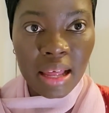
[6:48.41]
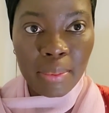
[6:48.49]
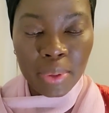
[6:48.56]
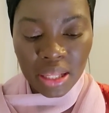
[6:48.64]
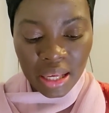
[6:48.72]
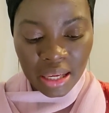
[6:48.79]
I
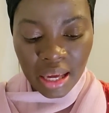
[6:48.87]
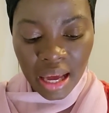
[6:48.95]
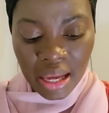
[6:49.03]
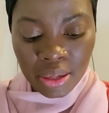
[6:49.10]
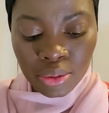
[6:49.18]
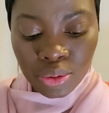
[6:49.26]
mean, like,
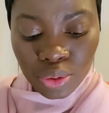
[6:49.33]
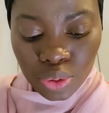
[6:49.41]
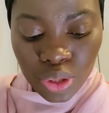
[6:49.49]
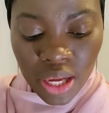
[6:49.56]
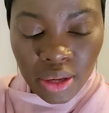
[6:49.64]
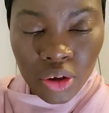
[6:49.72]
I do
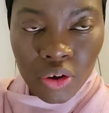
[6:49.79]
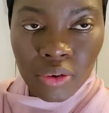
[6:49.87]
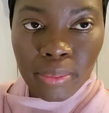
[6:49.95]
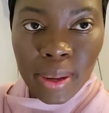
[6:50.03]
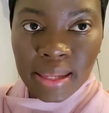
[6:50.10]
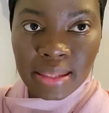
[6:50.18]
take care
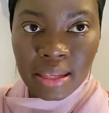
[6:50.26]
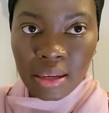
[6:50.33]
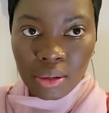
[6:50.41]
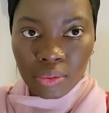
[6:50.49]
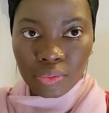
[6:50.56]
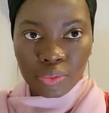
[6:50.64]
of
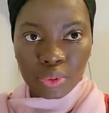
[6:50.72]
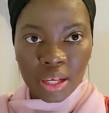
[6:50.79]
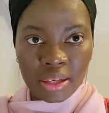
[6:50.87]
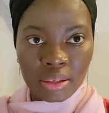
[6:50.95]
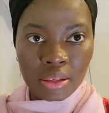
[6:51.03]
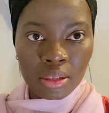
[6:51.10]
myself,
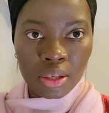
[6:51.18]
like,